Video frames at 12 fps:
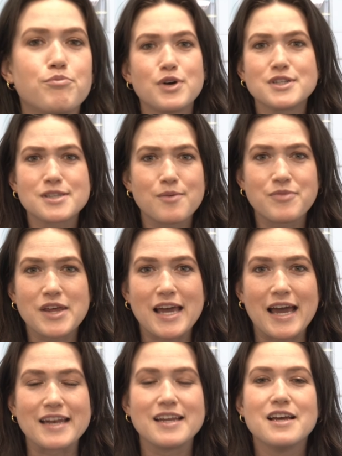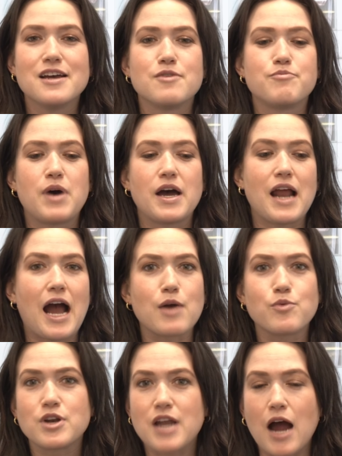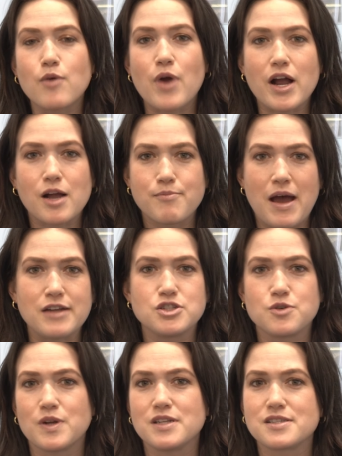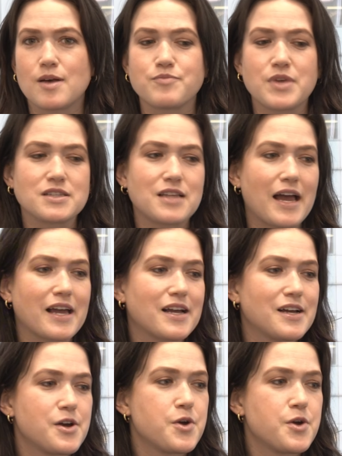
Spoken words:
Put something in. But I would not recommend doing something like